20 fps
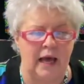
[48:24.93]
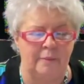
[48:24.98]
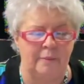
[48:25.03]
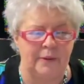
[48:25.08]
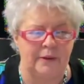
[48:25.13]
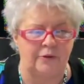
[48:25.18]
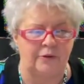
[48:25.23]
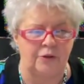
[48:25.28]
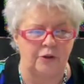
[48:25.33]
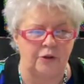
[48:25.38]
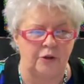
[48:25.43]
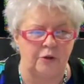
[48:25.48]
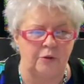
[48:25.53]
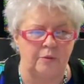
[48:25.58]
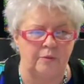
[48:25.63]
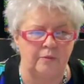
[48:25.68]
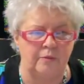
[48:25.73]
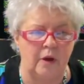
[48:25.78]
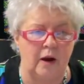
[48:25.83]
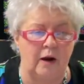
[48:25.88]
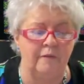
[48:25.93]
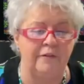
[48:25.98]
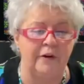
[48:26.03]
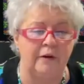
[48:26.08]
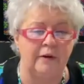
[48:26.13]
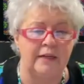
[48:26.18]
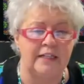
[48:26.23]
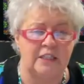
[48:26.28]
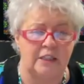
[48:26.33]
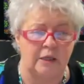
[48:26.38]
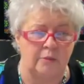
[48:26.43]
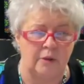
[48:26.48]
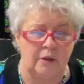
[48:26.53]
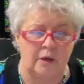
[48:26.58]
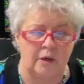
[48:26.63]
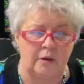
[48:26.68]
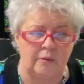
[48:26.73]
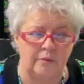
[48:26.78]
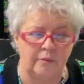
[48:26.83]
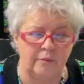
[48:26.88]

Epic 2 are very similar.